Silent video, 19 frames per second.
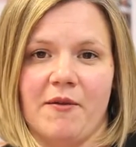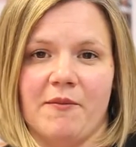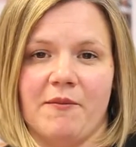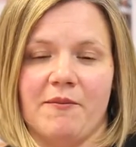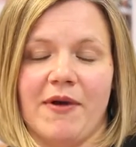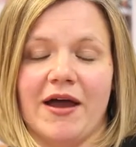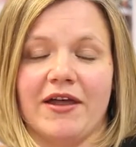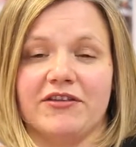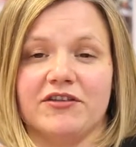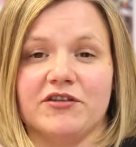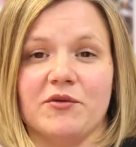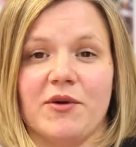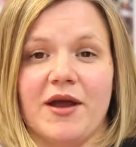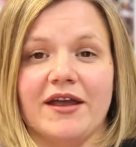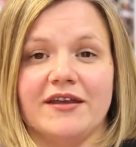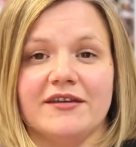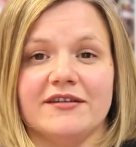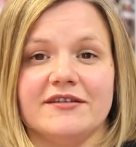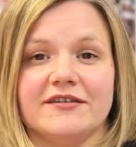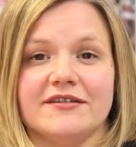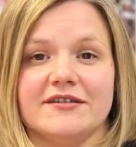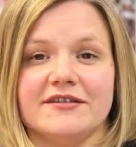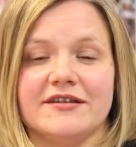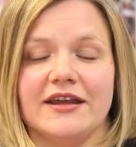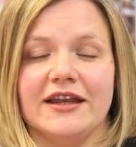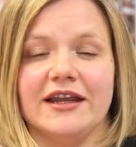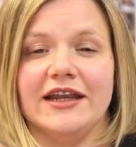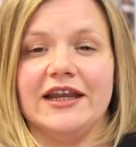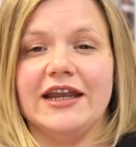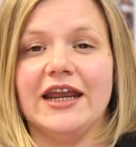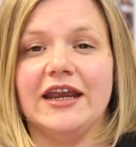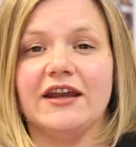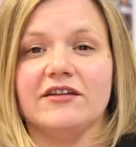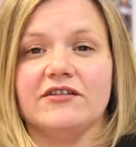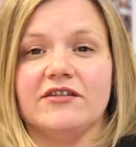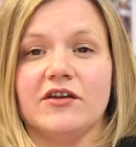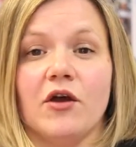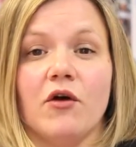Maths quests
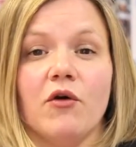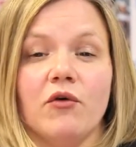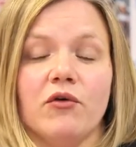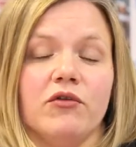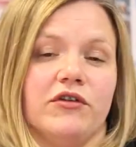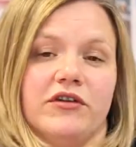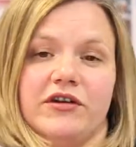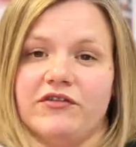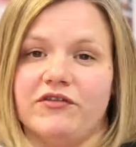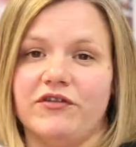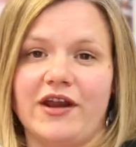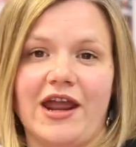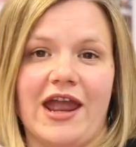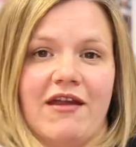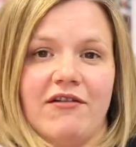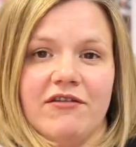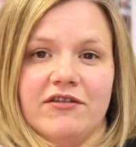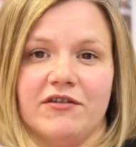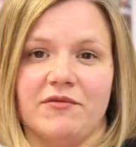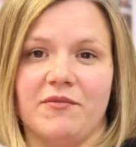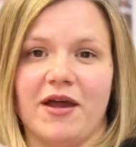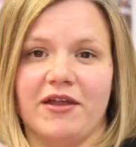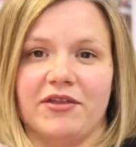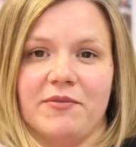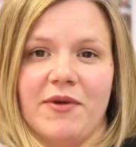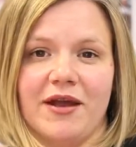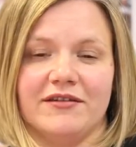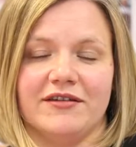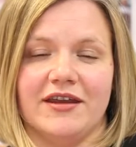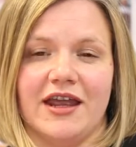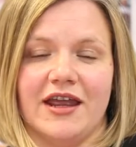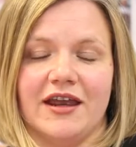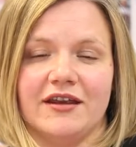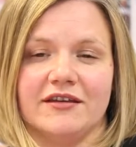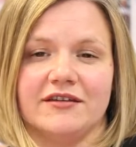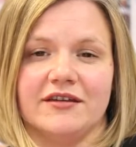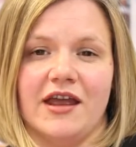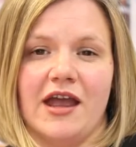link to all the different areas of
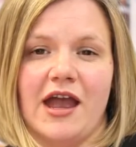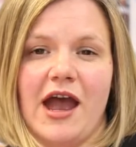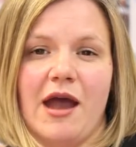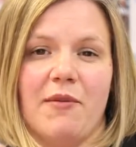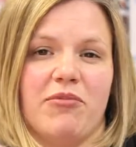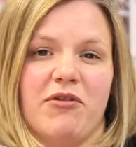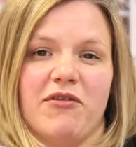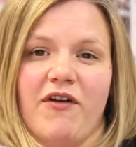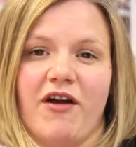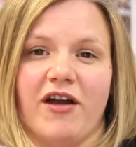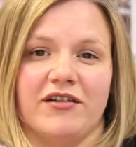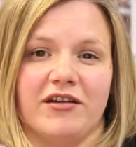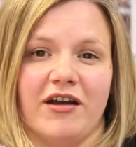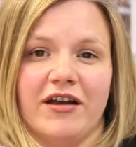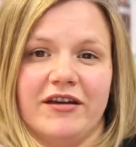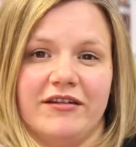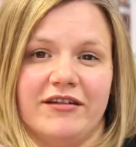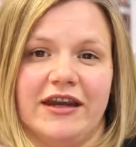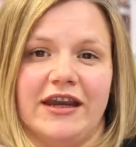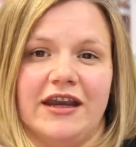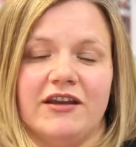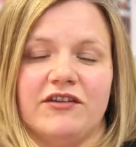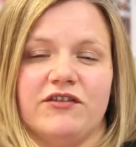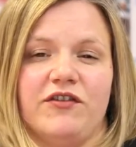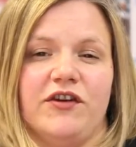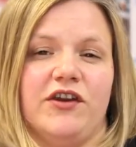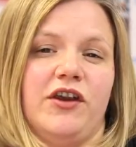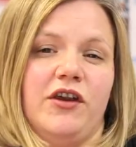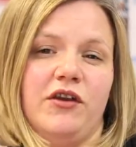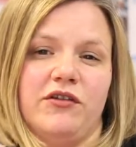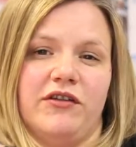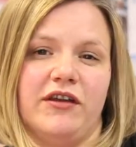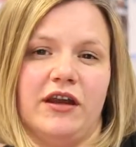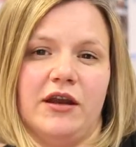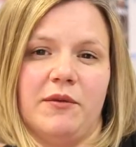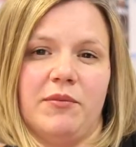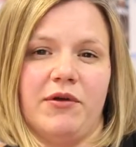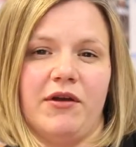mathematics and provide ideas for
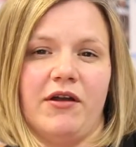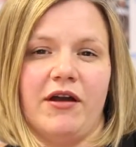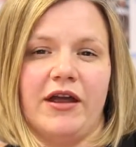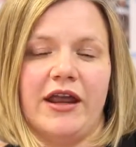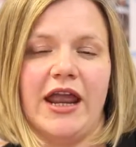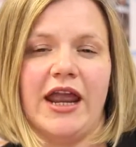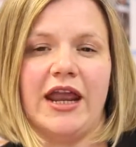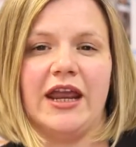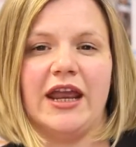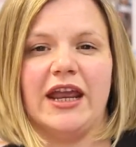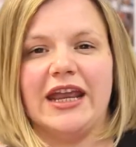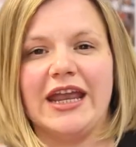using and applying,